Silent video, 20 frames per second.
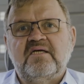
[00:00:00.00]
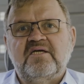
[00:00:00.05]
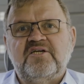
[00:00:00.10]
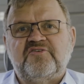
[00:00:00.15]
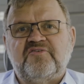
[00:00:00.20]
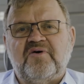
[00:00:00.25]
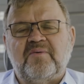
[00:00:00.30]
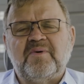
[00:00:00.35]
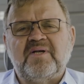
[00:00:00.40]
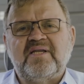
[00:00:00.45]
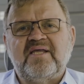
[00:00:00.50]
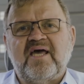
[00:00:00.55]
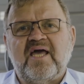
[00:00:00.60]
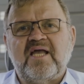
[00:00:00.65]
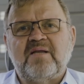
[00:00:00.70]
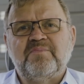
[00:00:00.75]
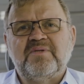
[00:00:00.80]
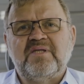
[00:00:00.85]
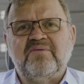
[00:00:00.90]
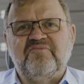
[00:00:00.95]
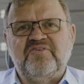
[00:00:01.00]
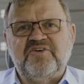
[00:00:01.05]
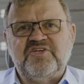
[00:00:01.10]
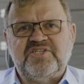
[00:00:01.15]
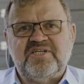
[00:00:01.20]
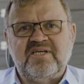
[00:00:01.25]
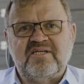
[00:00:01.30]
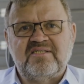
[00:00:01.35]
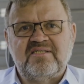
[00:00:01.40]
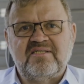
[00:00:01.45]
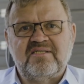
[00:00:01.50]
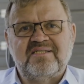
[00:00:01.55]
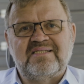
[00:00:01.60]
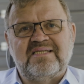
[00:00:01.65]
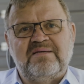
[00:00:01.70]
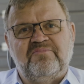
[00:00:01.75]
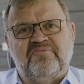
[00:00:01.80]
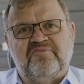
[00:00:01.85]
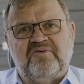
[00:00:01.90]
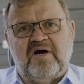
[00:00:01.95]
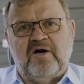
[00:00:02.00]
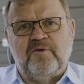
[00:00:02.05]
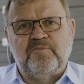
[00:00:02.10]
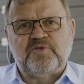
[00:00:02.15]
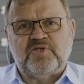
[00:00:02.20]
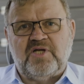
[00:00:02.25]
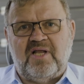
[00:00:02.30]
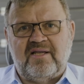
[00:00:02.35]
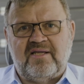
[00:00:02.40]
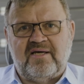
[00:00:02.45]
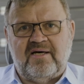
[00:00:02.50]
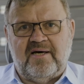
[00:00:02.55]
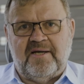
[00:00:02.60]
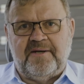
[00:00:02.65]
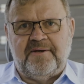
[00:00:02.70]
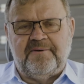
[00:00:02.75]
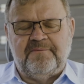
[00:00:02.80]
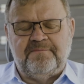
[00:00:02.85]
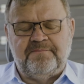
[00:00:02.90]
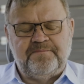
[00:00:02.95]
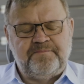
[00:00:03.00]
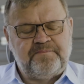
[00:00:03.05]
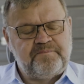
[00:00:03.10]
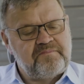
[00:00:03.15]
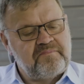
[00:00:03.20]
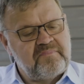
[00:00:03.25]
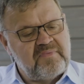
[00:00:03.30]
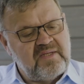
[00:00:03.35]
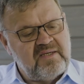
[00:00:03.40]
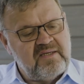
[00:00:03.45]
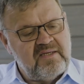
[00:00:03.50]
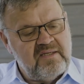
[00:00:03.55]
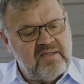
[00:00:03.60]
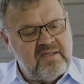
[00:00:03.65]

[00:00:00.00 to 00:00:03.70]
I'll start right away with the most important switch, the traction